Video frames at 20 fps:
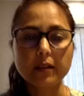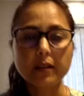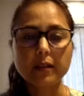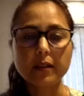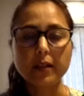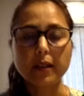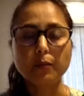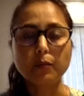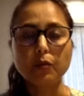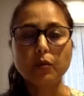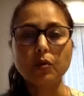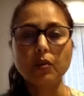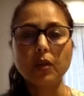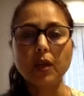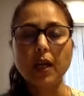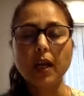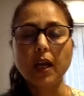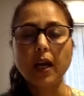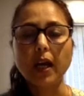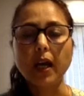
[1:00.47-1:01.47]
demo,
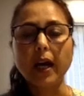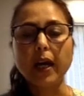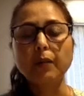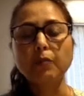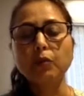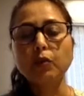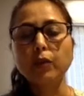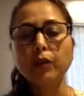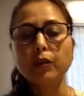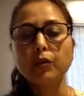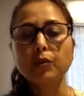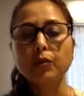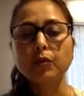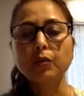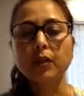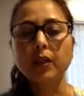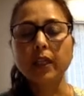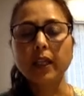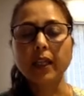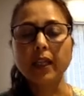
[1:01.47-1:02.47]
I'm going
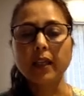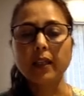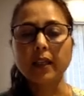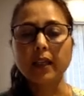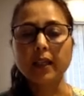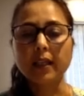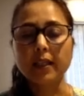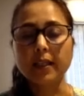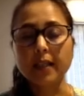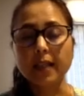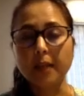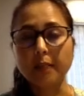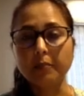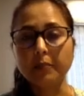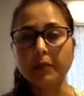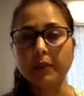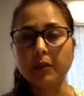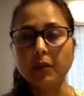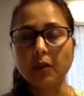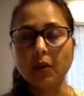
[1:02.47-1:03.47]
to take an
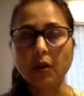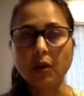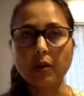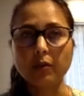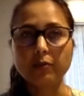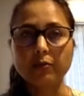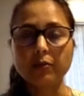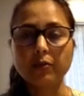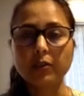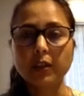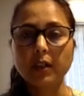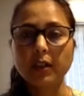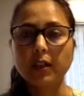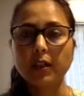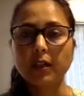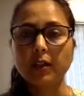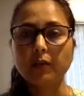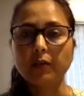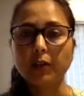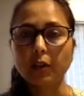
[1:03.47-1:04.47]
example of
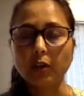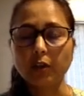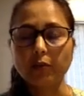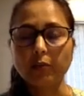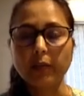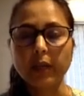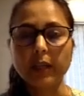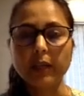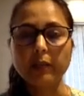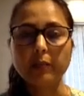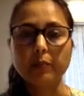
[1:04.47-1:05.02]
one of my